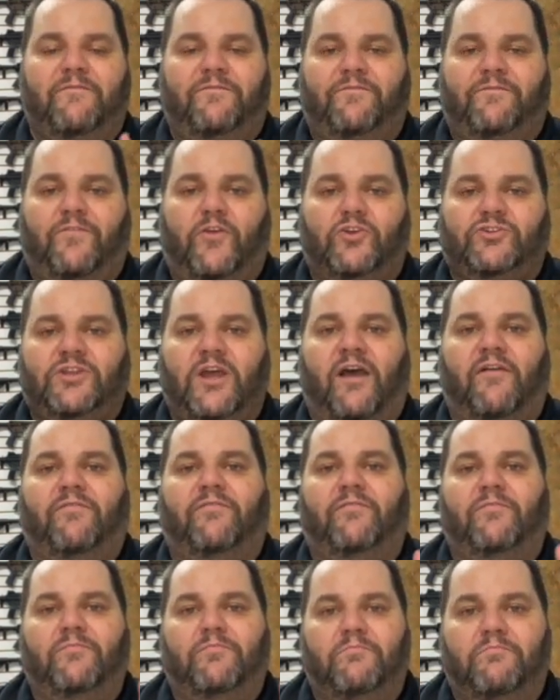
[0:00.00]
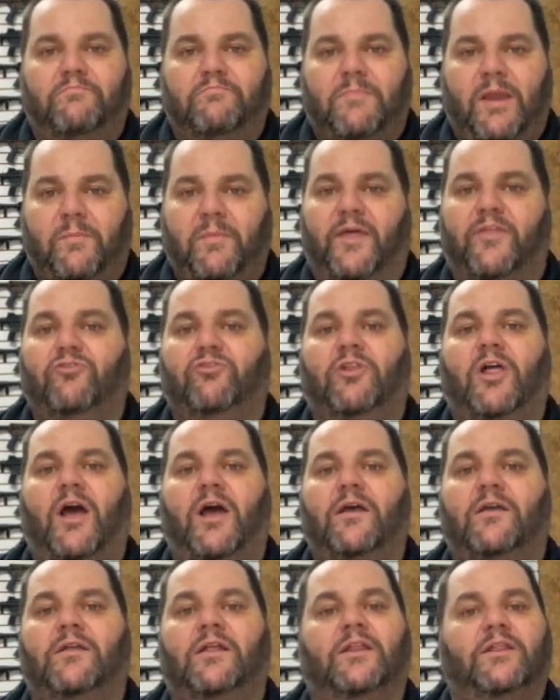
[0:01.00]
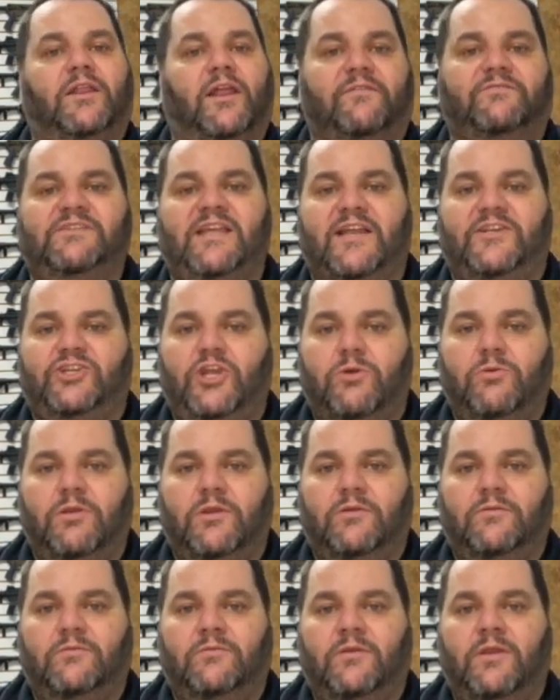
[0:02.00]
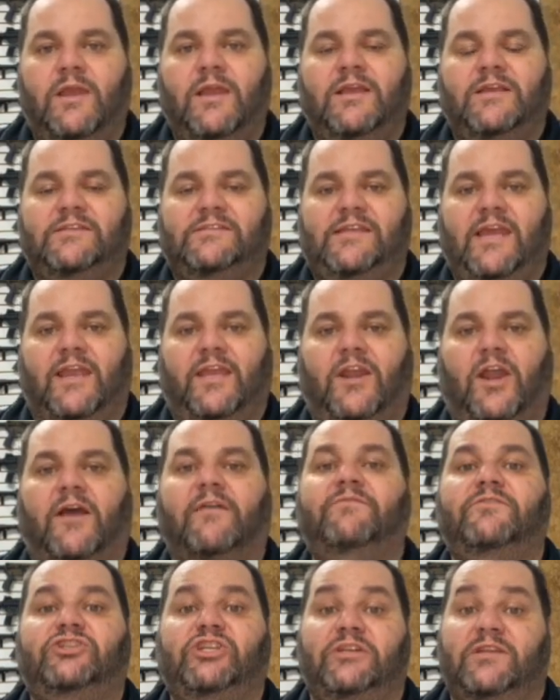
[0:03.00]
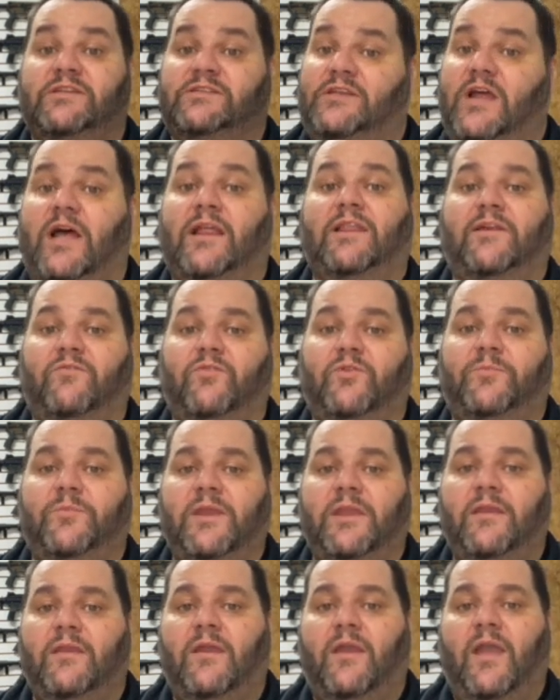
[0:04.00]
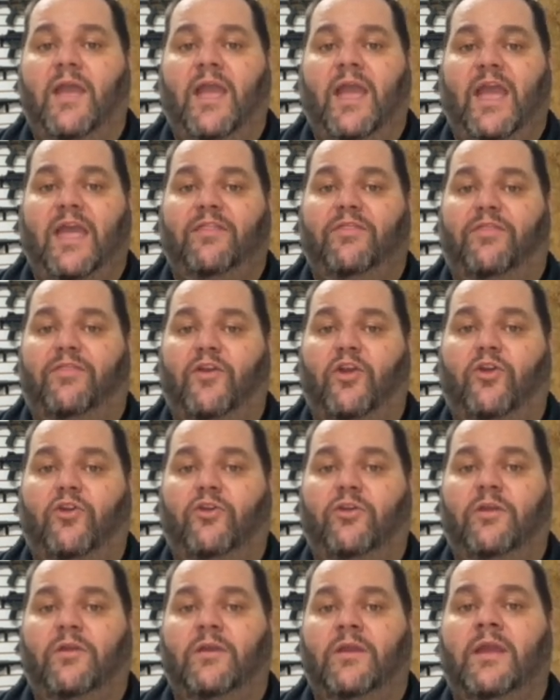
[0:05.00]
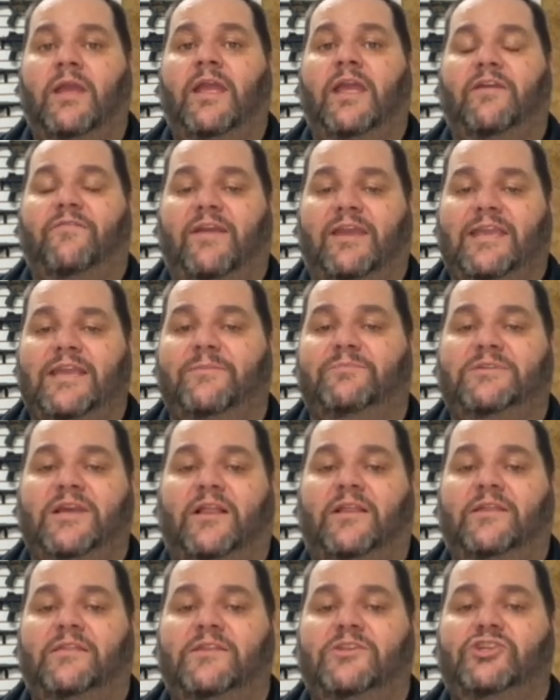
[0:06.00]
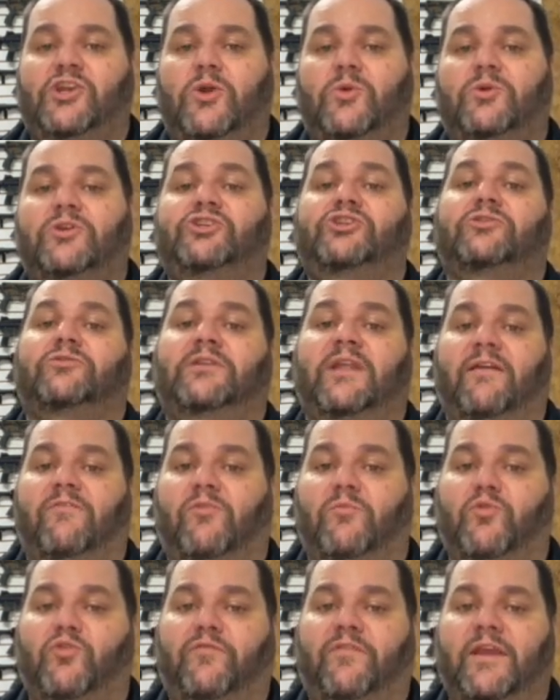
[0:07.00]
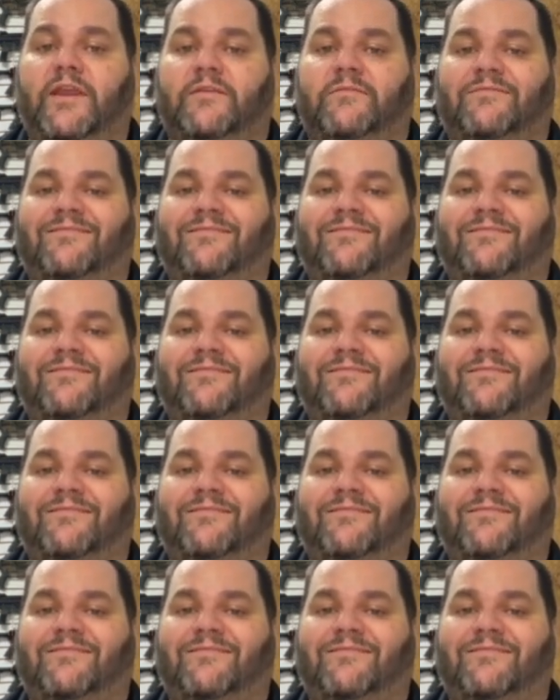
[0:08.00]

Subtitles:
First off, my mother-in-law loves that joke. Second off, she does not live with me. And third, if I keep telling the joke, she'll never move in.